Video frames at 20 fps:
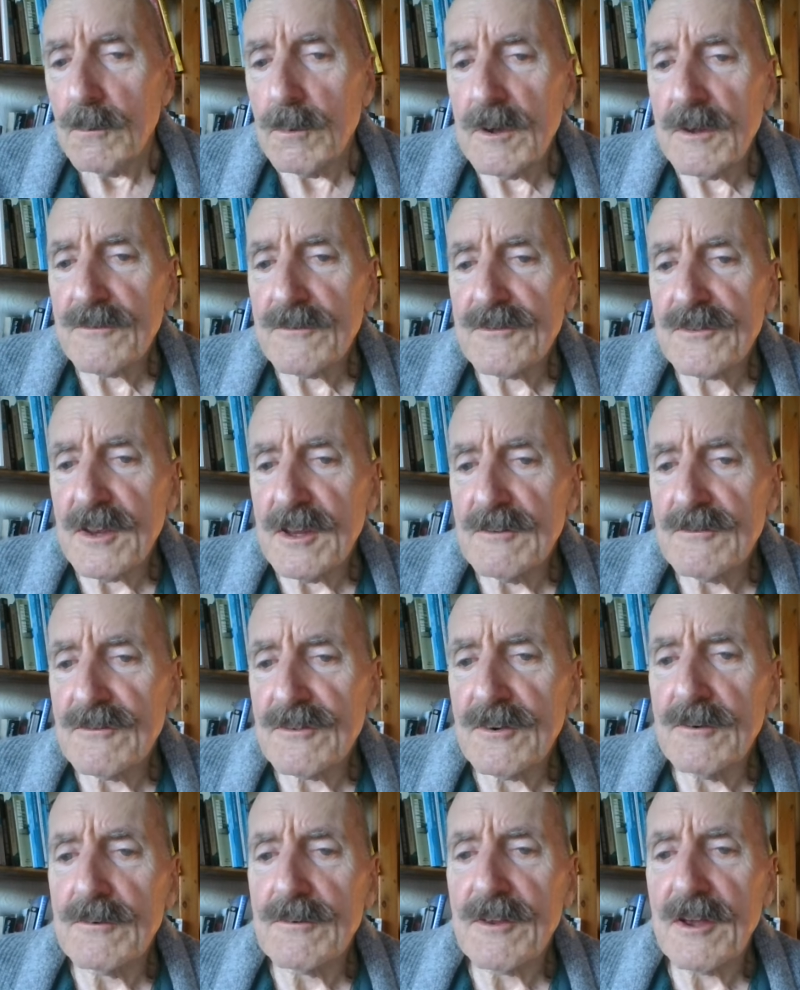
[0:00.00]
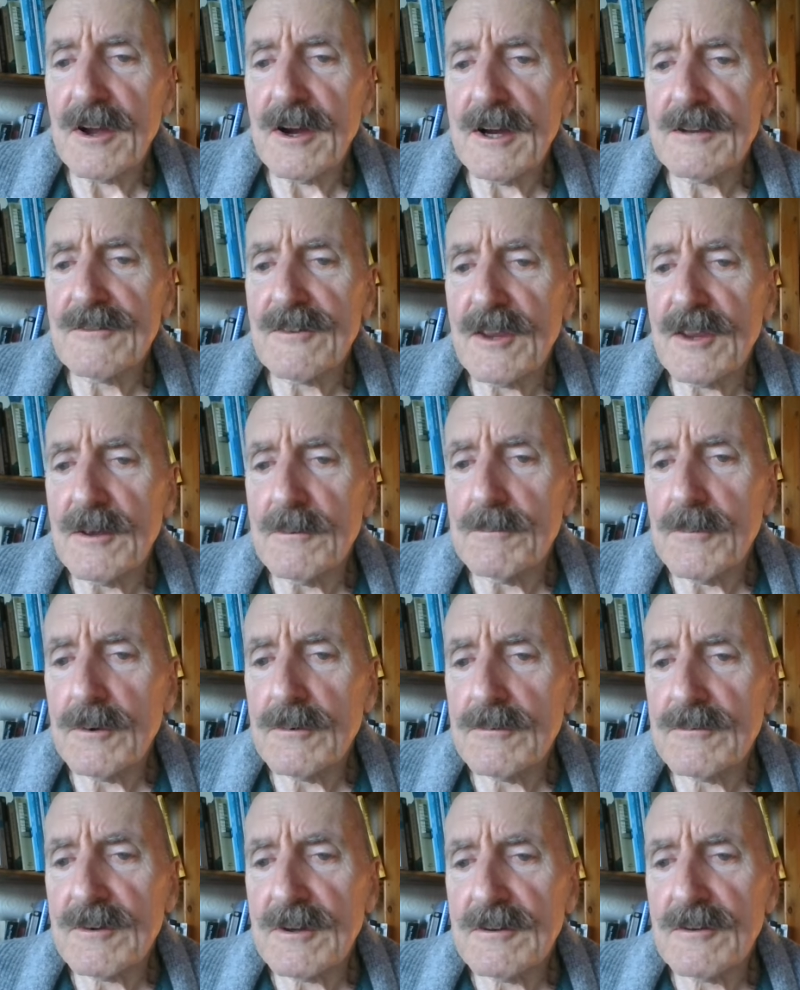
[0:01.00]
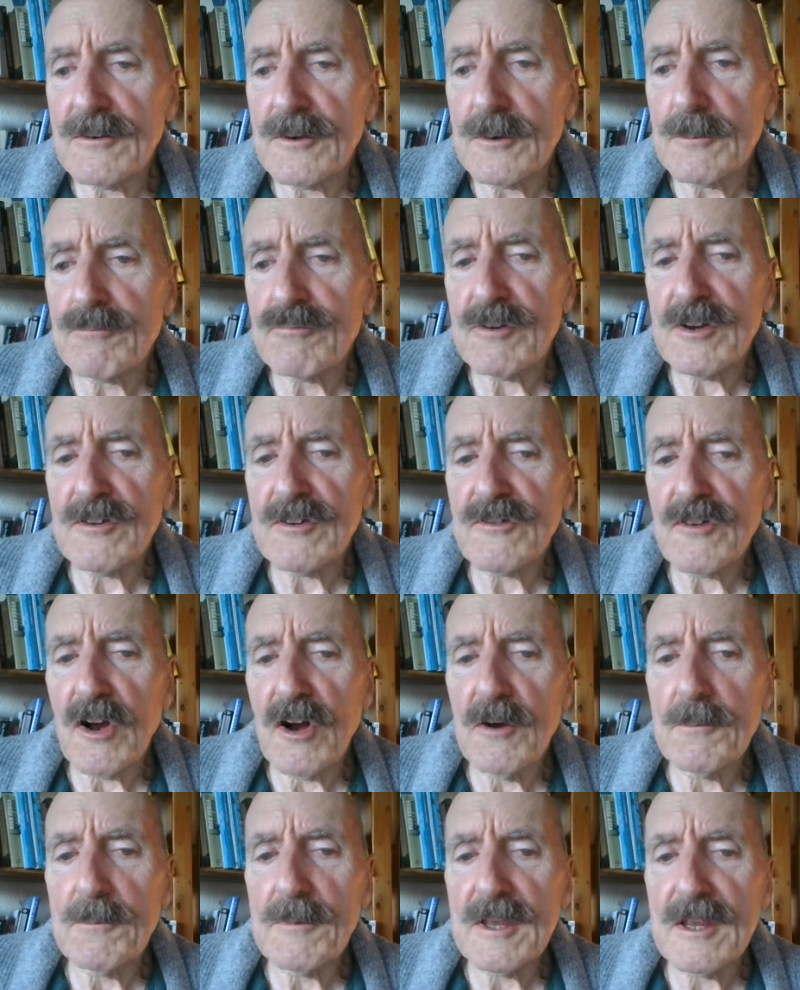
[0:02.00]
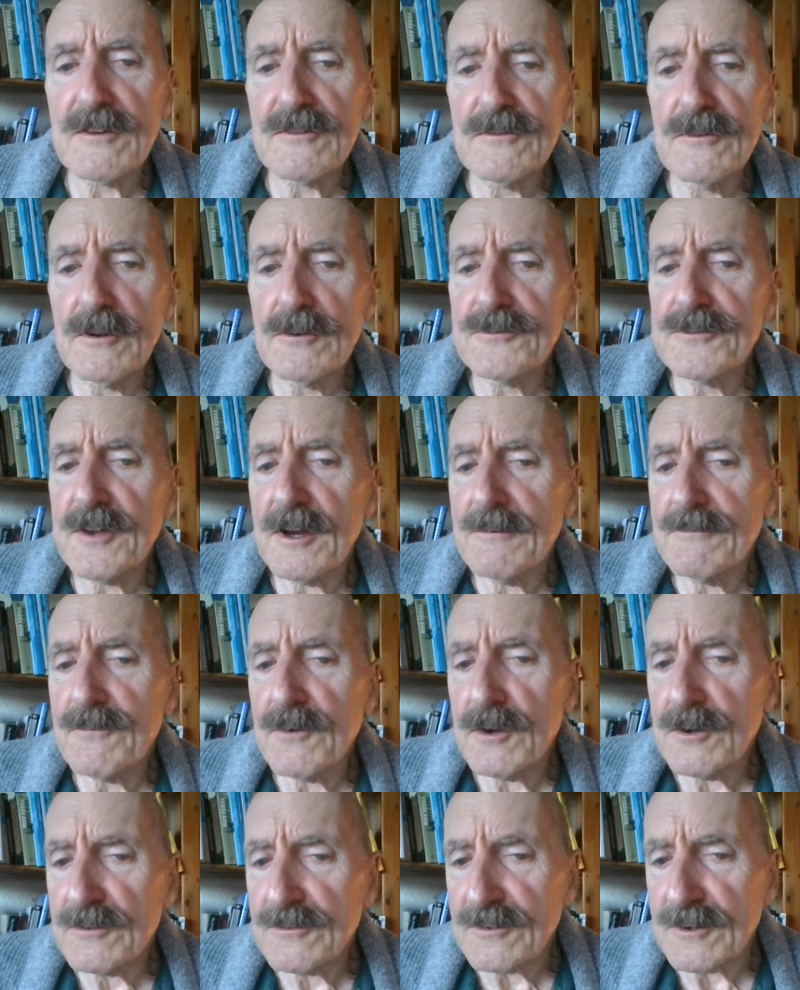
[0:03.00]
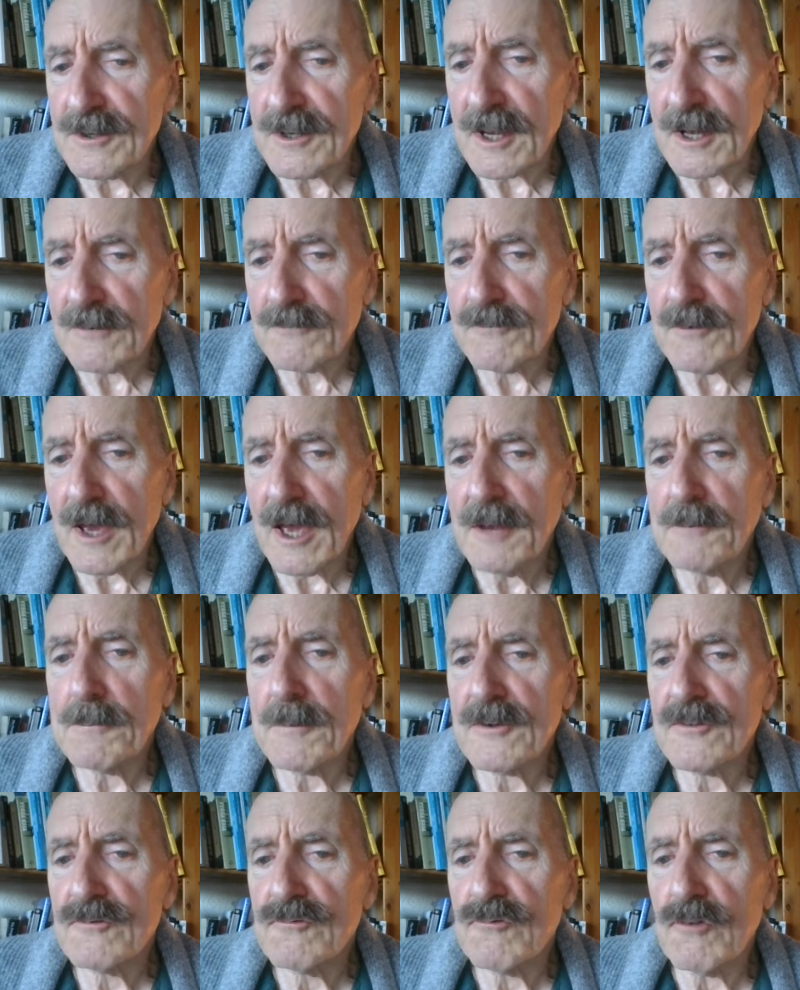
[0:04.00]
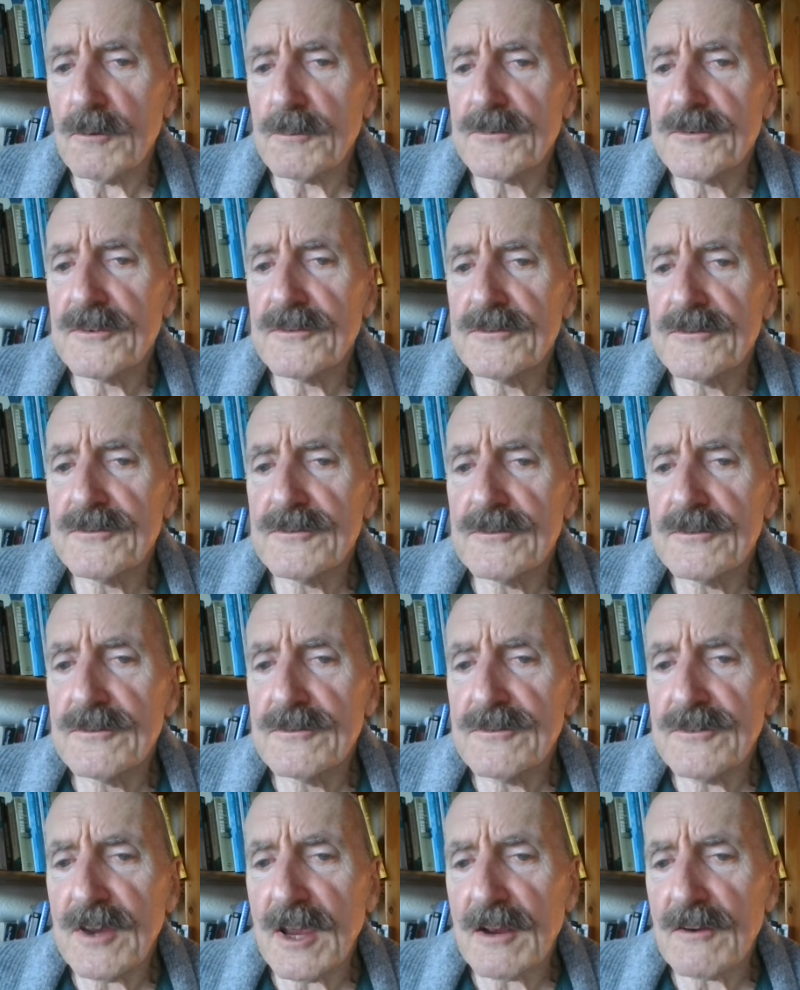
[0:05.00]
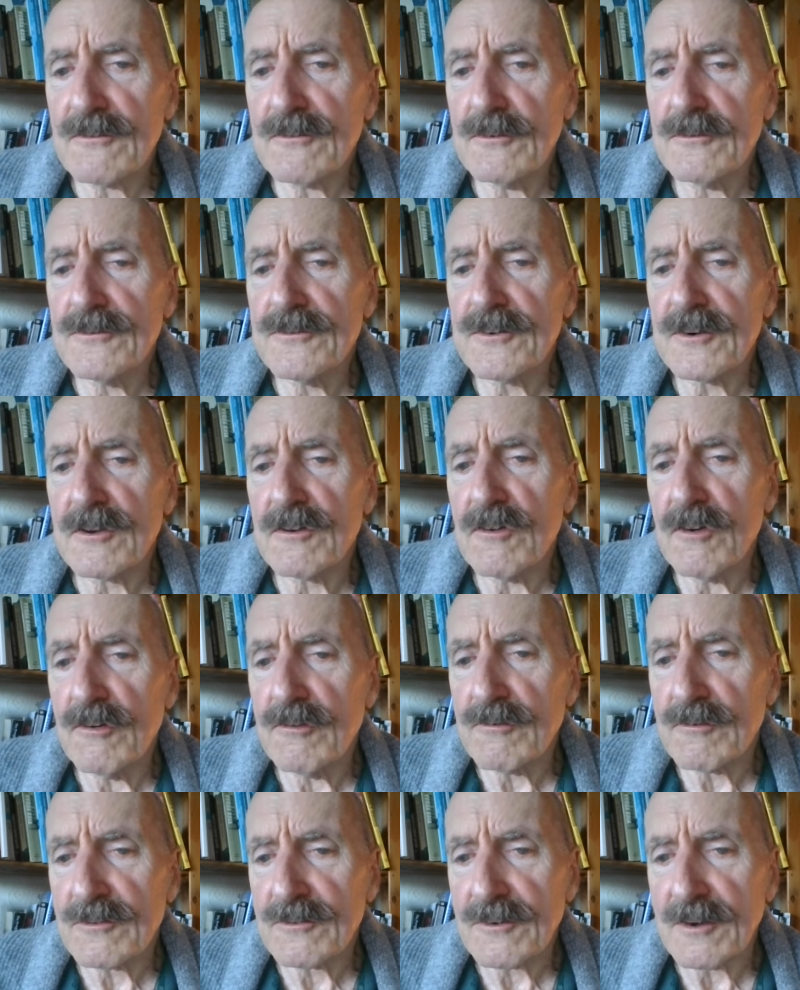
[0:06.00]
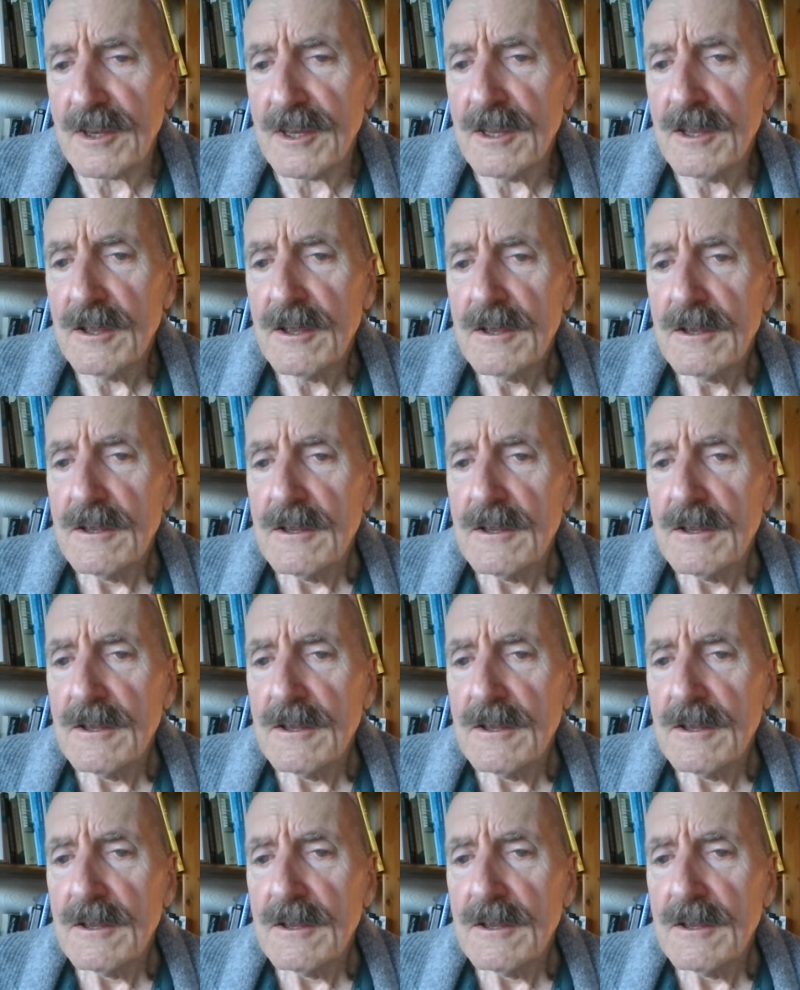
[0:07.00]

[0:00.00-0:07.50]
We have seen too the idea mooted that the British Army is not diverse enough and must drop checks on security